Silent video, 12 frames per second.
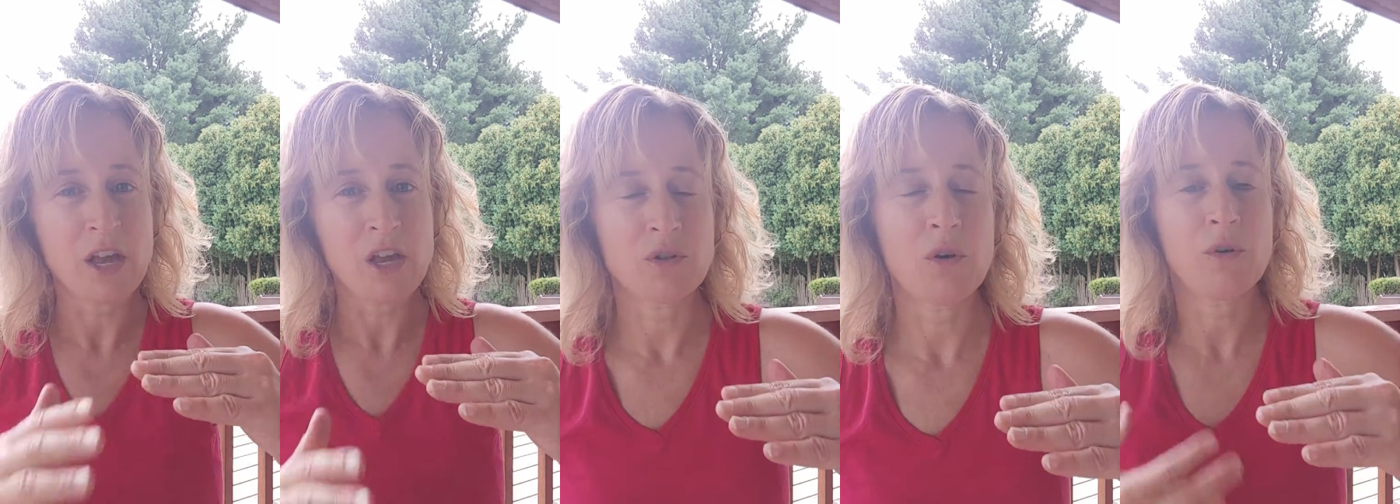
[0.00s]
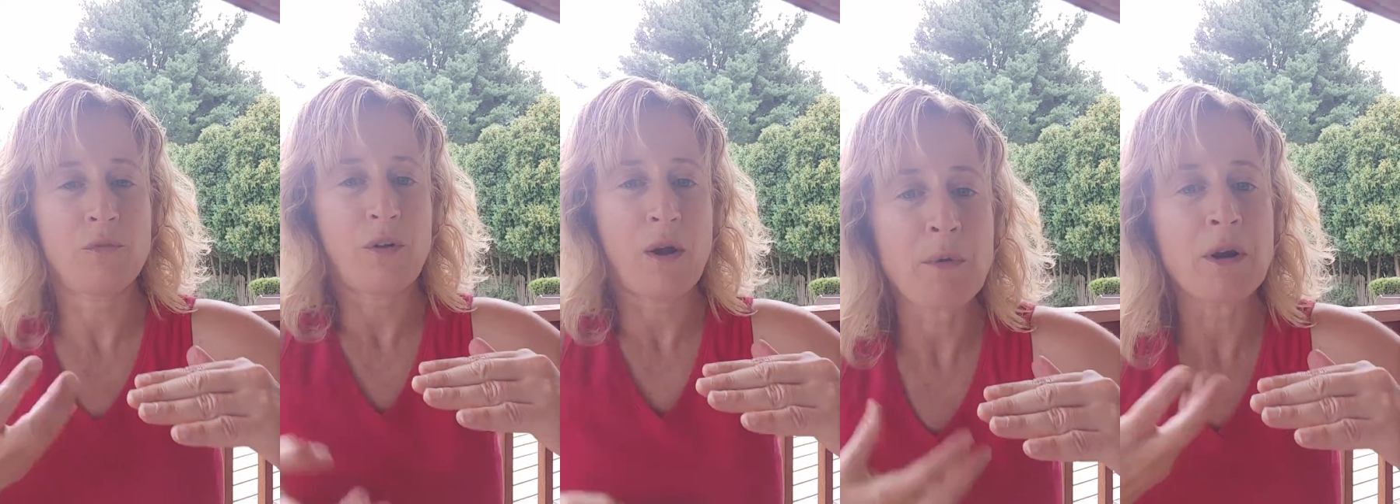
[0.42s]
So
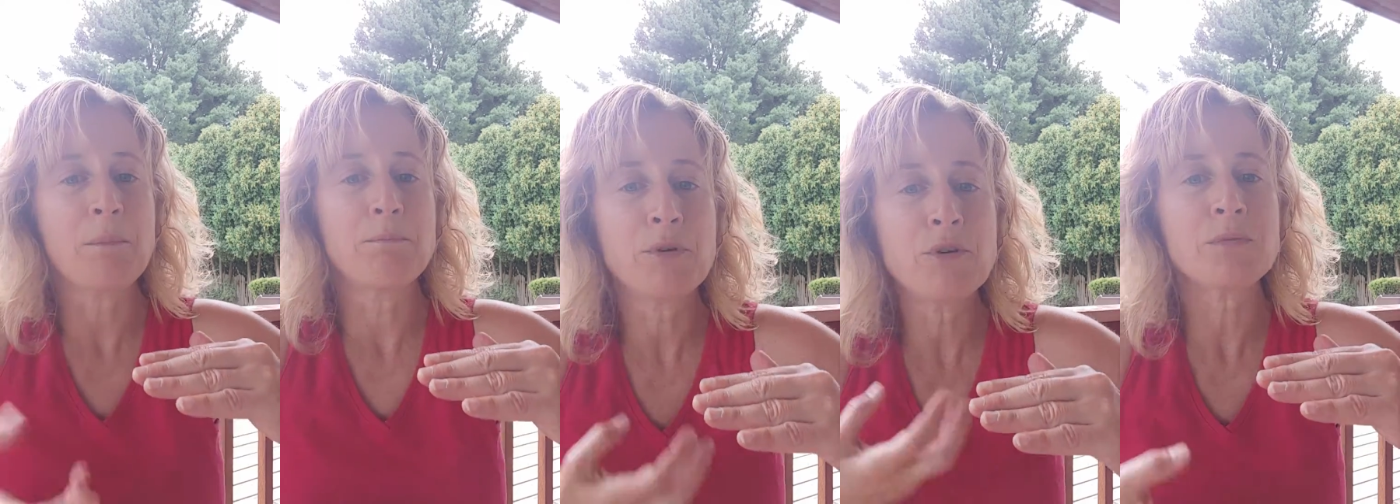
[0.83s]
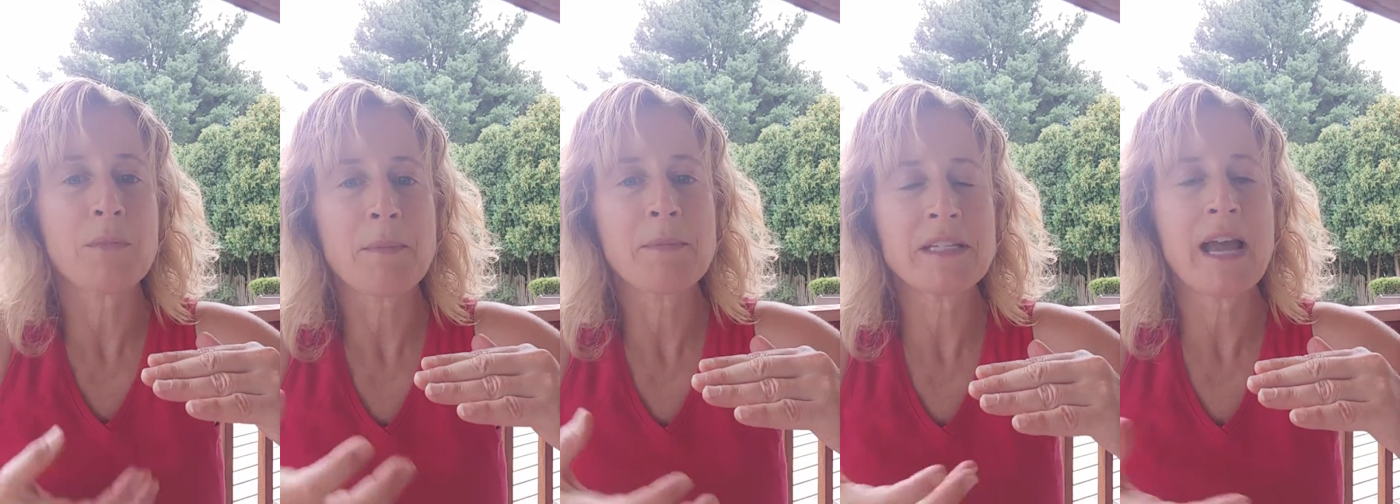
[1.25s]
if I want to boost
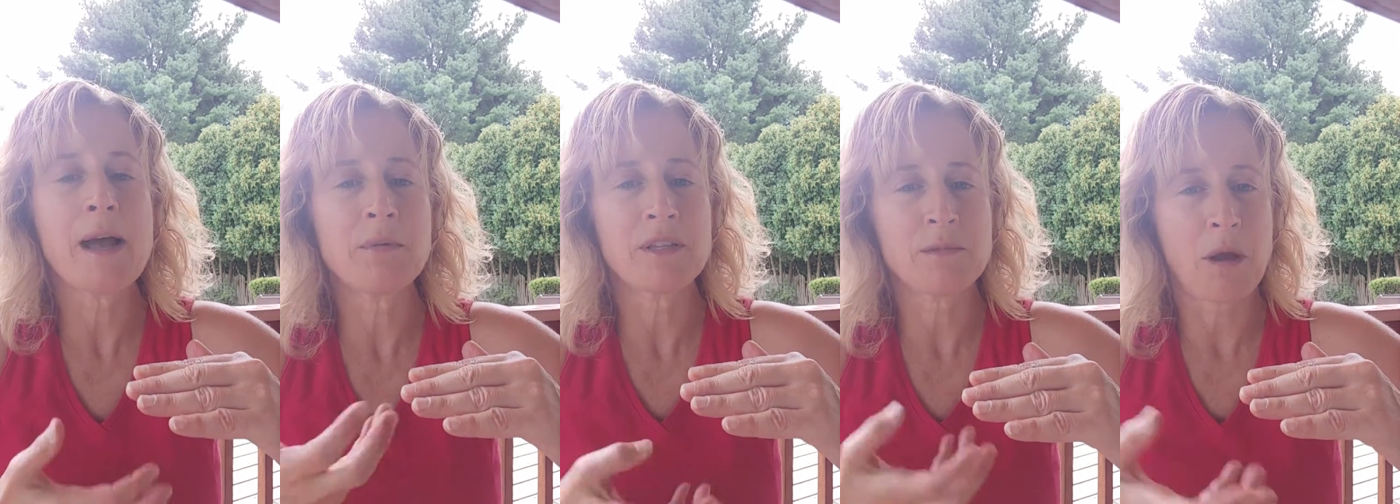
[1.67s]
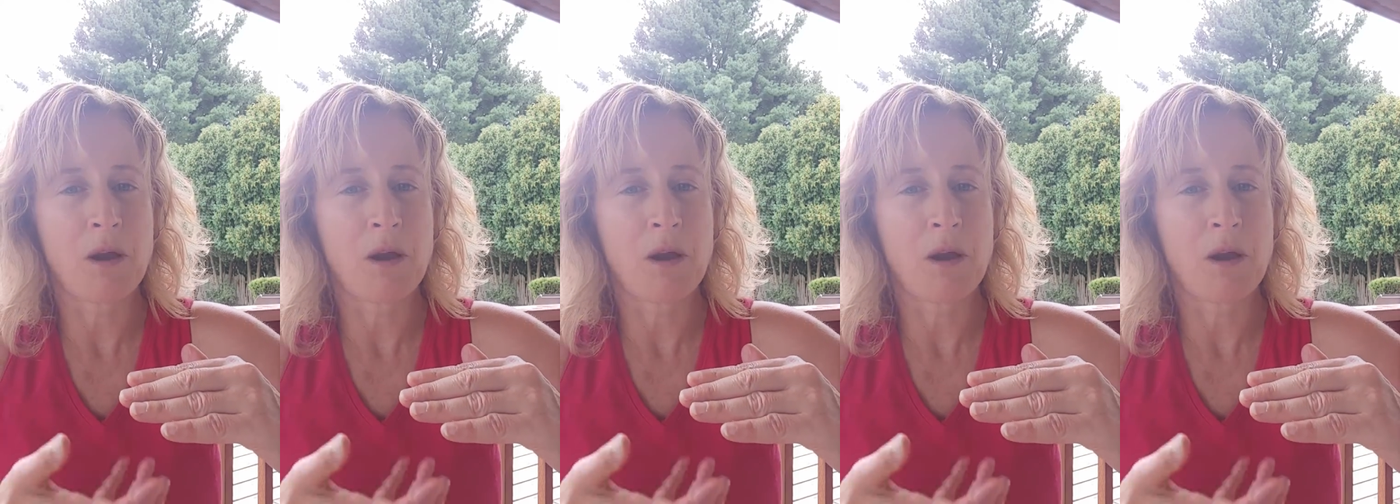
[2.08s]
my metabolism,